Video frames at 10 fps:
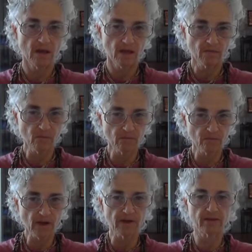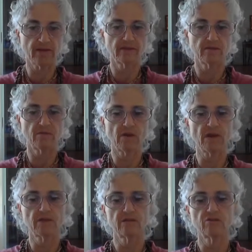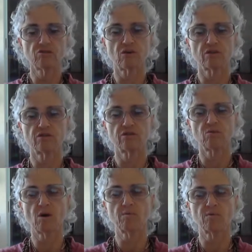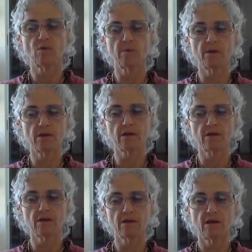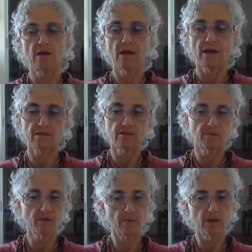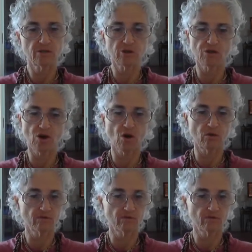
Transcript: If one violates the Vedic instructions while performing yajna, and simply makes a show of